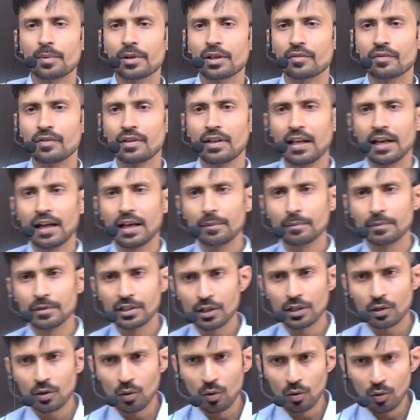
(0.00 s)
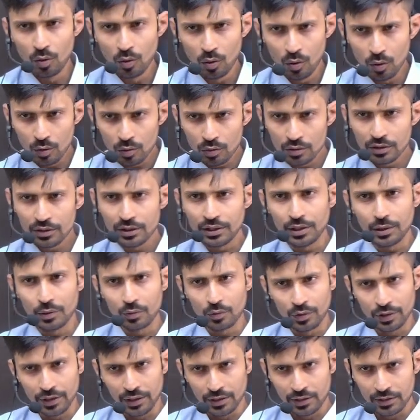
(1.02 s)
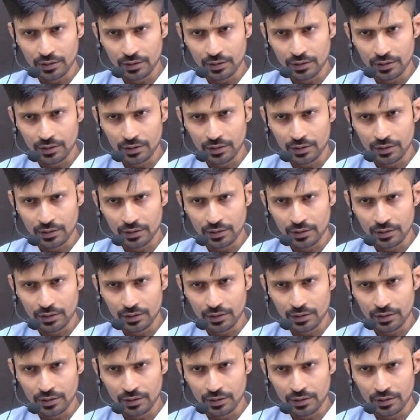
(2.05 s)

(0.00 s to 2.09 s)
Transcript: will have their own theory